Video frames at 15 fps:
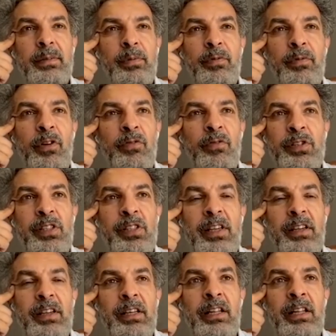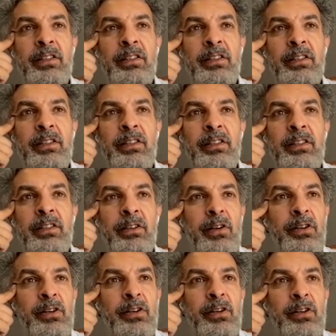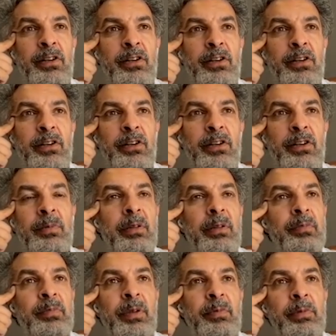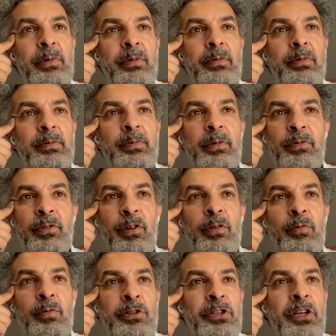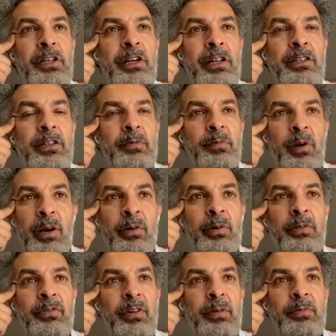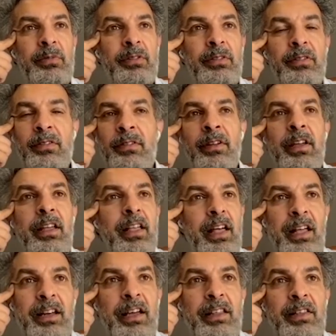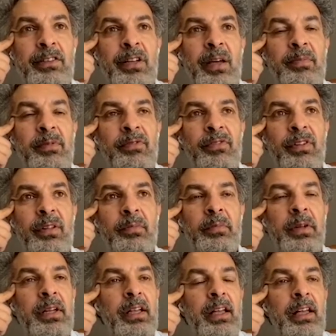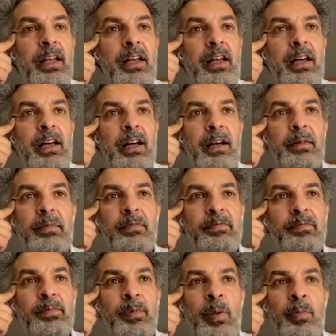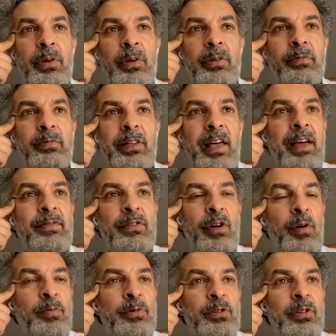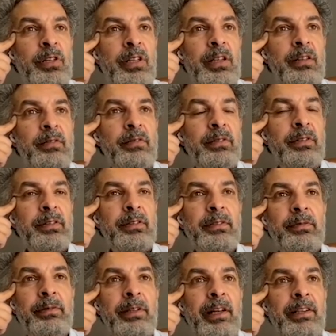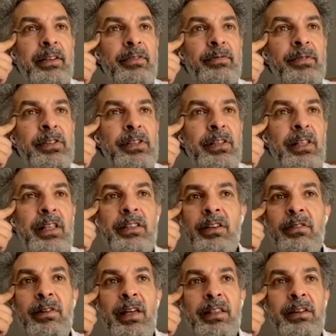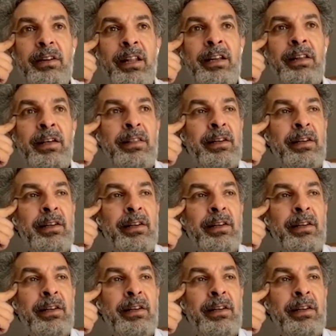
prefer visiting an Indian hospital to any other hospital. People prefer watching an Indian Bollywood film to any other type of film. People, when they have the opportunity, would like to visit India rather than